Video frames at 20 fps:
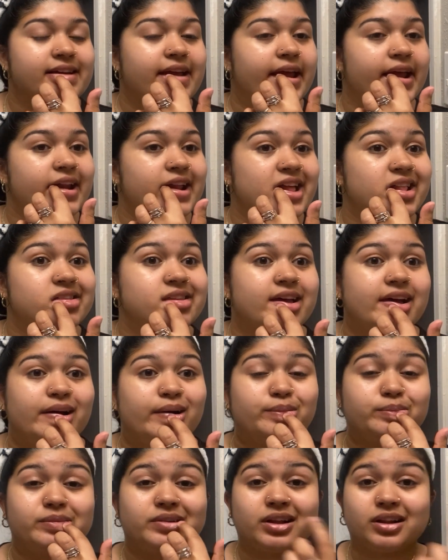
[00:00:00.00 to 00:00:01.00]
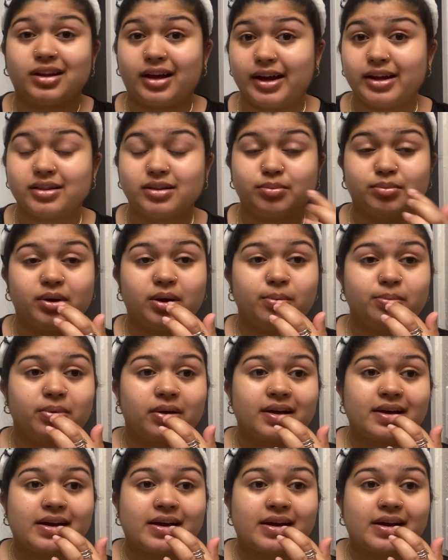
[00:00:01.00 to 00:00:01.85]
and it's helped lighten them up.